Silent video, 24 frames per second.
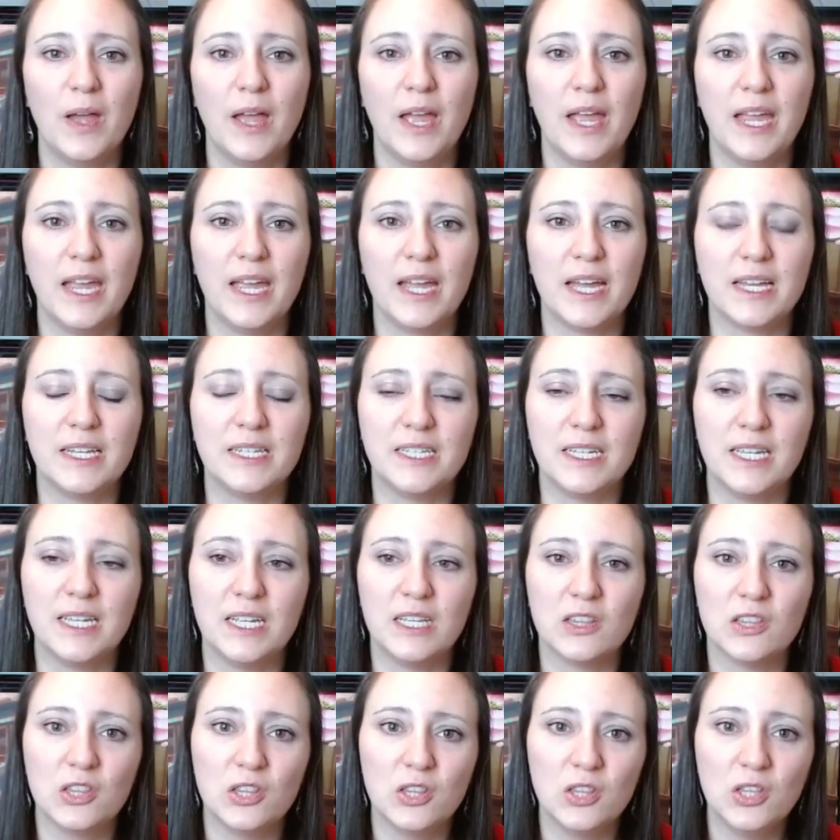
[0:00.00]
And
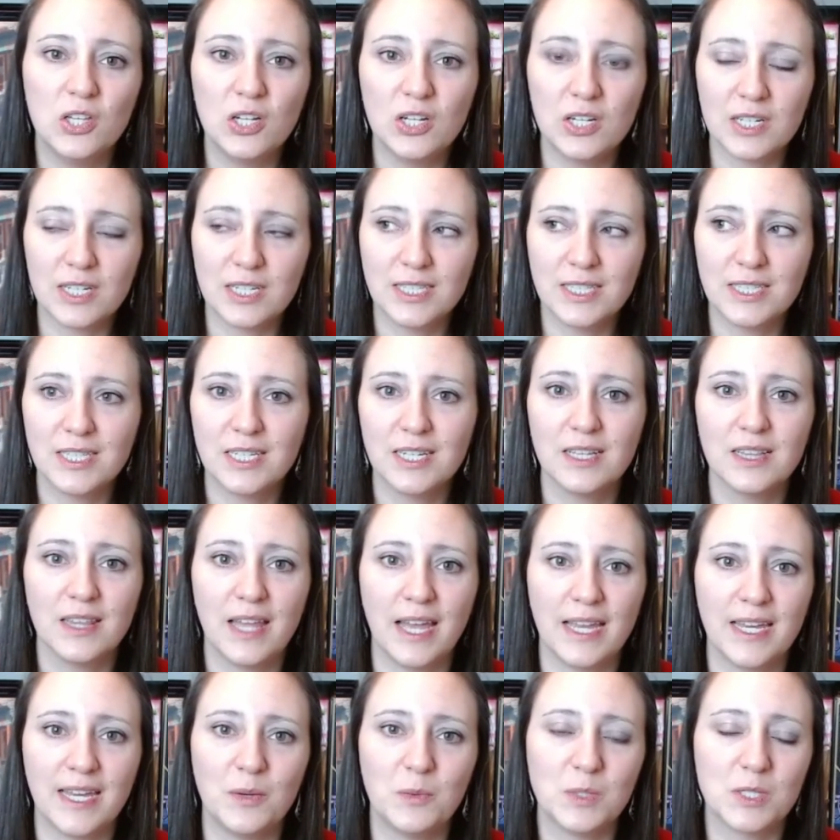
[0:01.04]
it looked
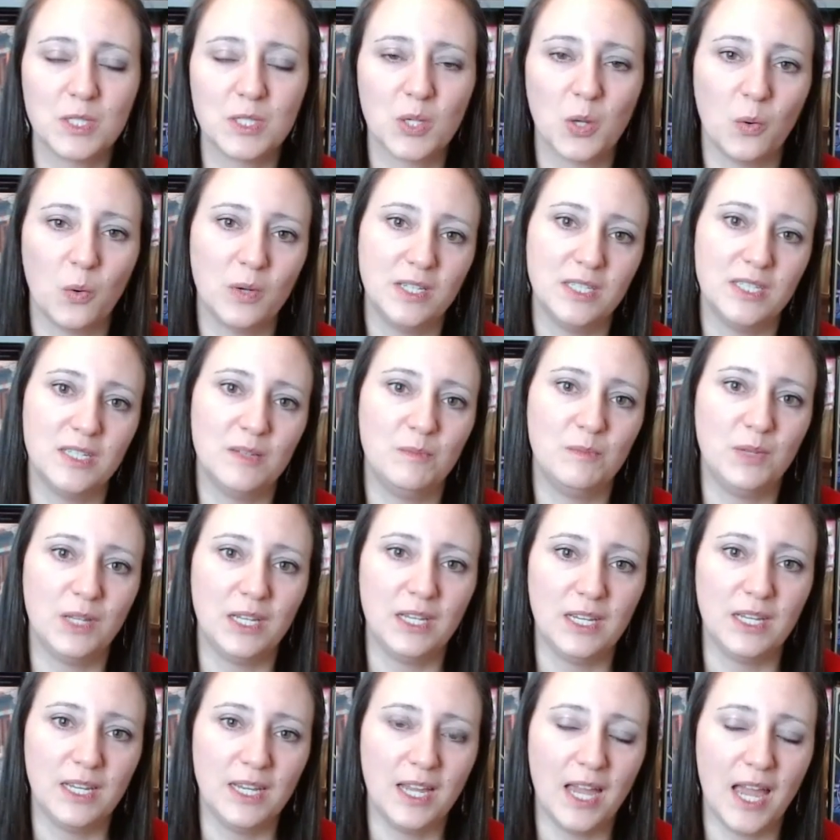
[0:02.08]
like it was going to
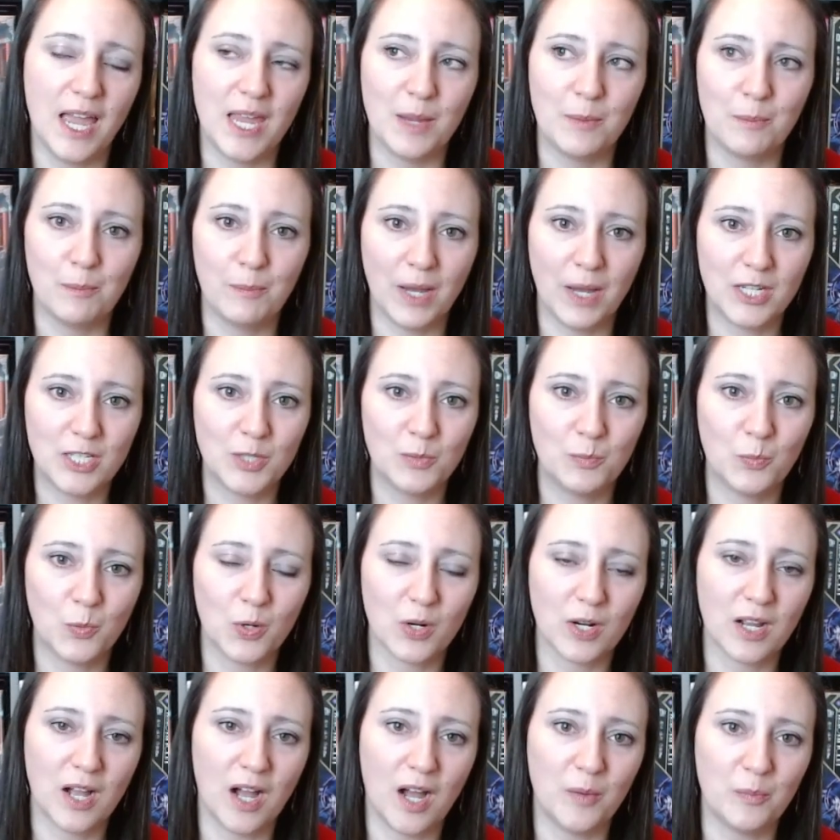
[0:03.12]
be a much more
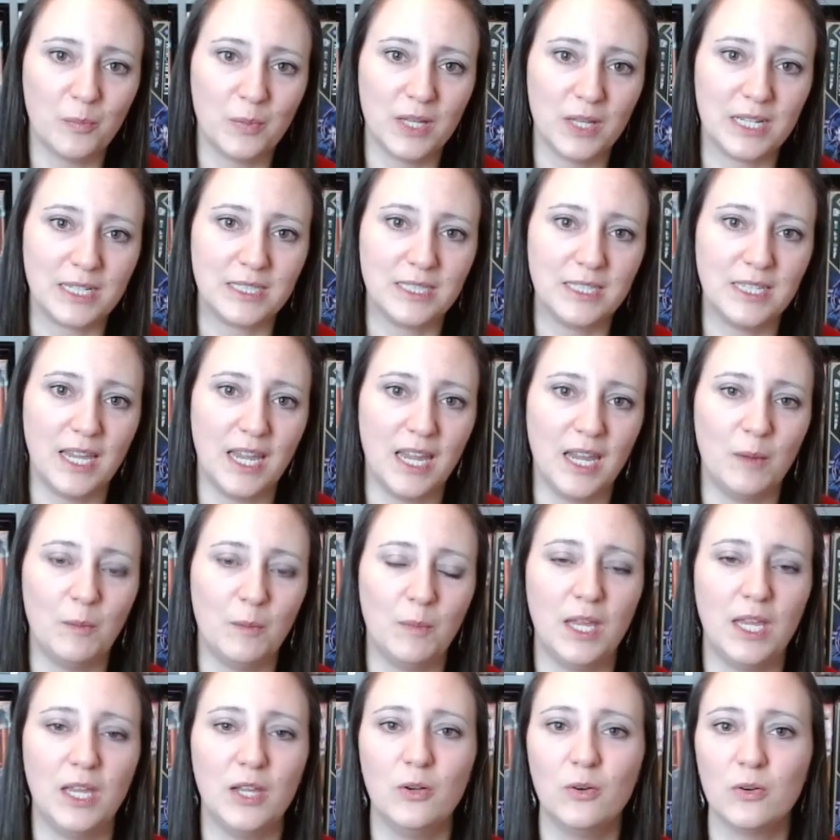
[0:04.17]
complex game.
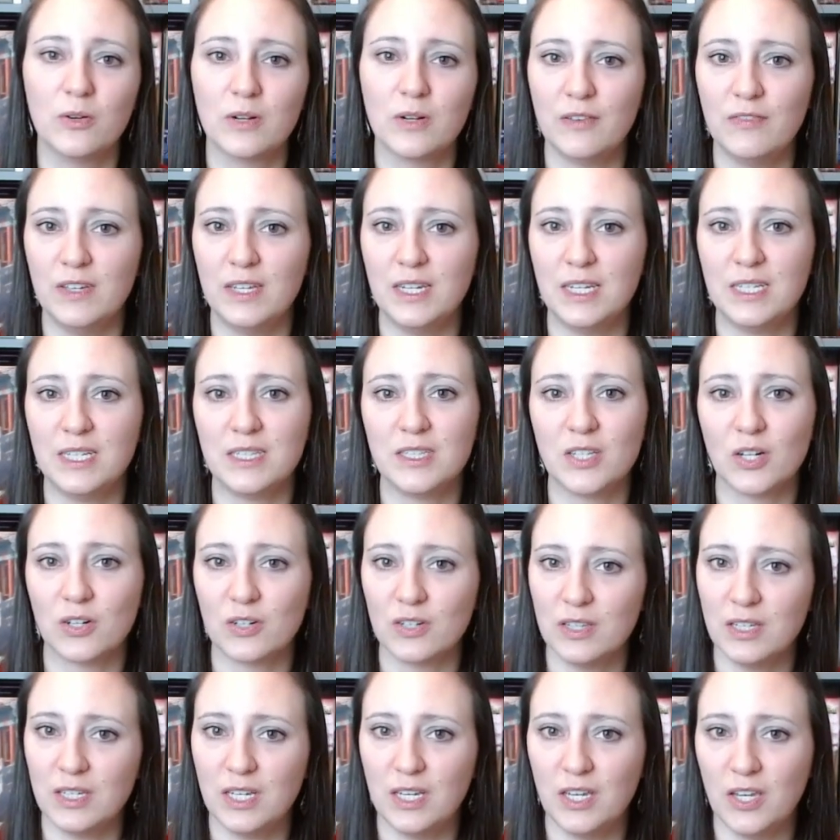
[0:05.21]
Eagle Gryphon is
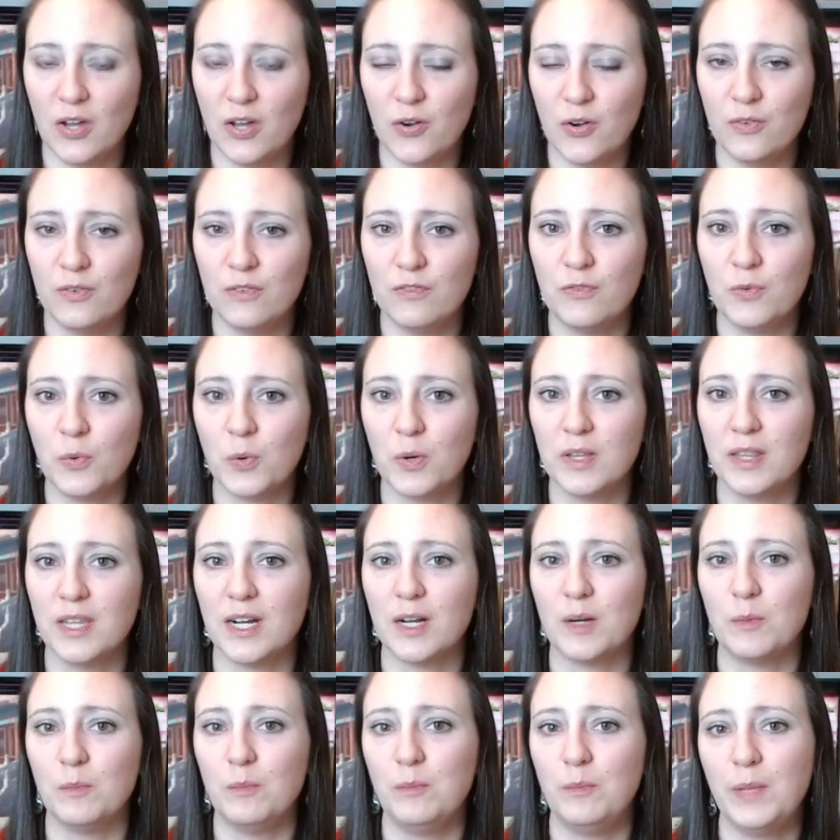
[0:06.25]
certainly known for
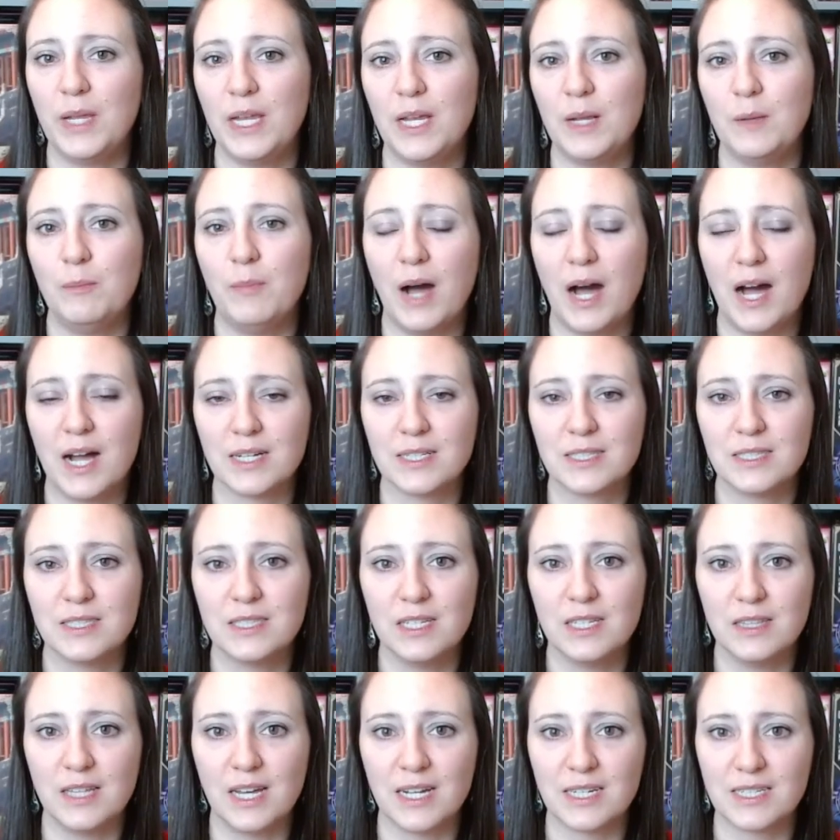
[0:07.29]
their big box
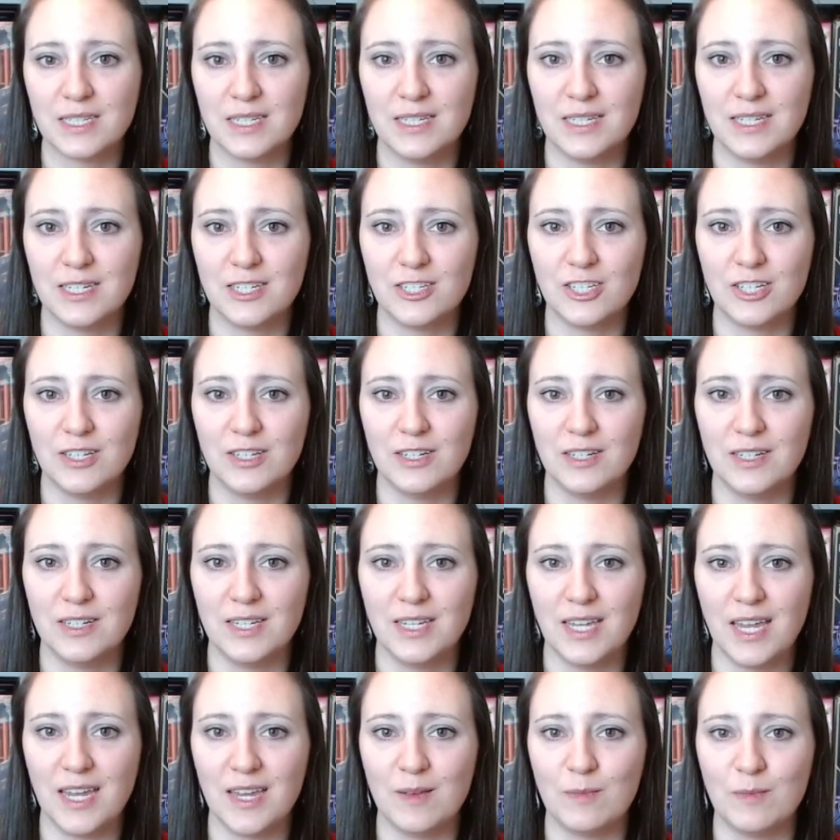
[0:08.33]
deluxe edition
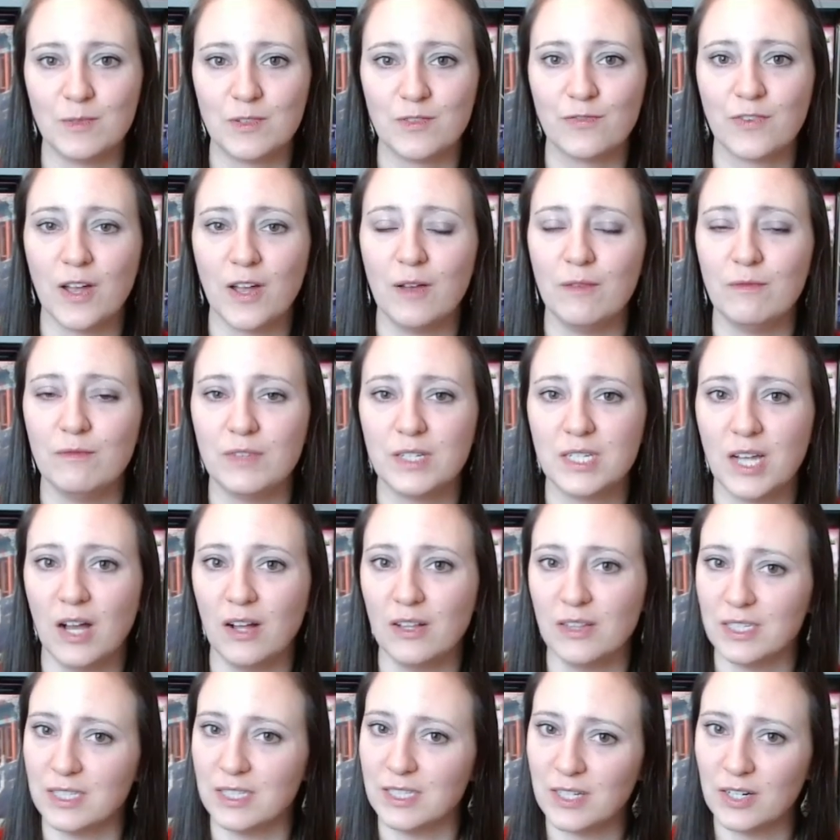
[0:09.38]
games from
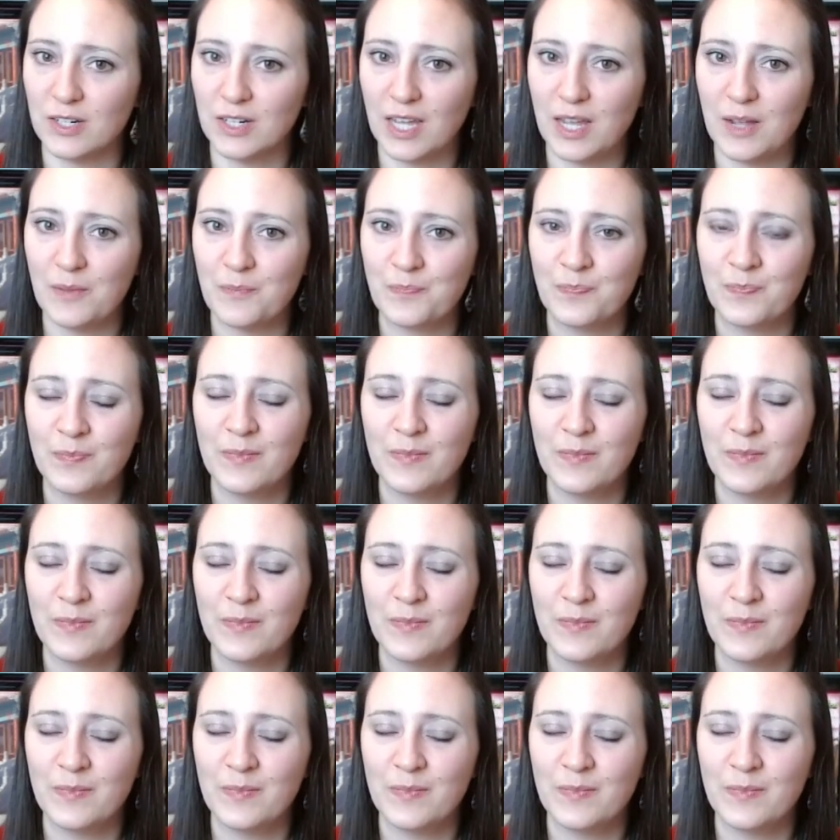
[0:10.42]
Vital Lacerda.